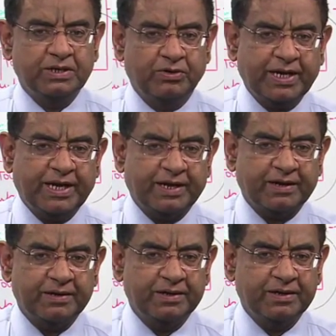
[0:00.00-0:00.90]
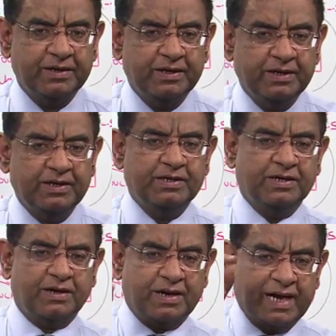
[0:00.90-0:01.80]
Okay.
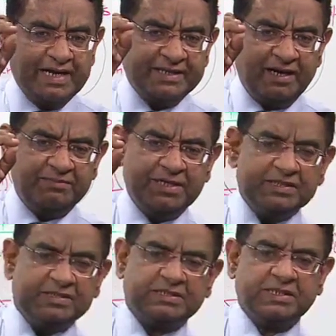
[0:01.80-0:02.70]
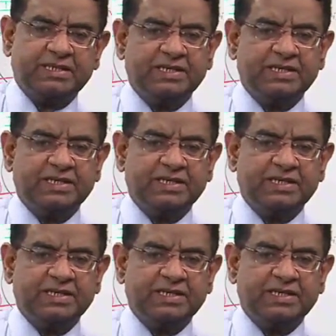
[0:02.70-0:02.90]
Right thalamus